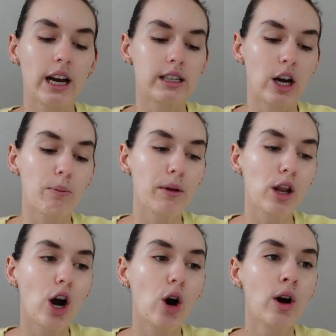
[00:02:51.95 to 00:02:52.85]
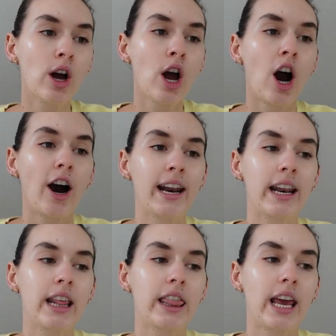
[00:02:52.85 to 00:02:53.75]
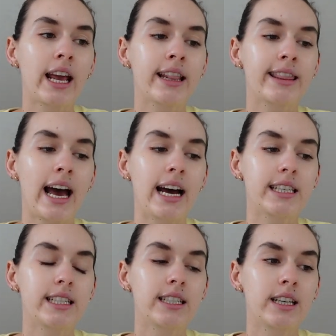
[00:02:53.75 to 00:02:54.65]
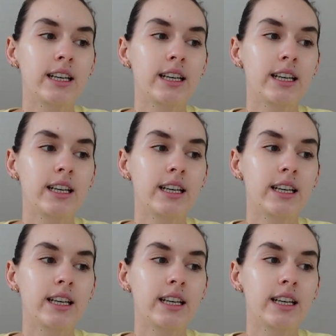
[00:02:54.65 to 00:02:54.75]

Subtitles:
down below on anything that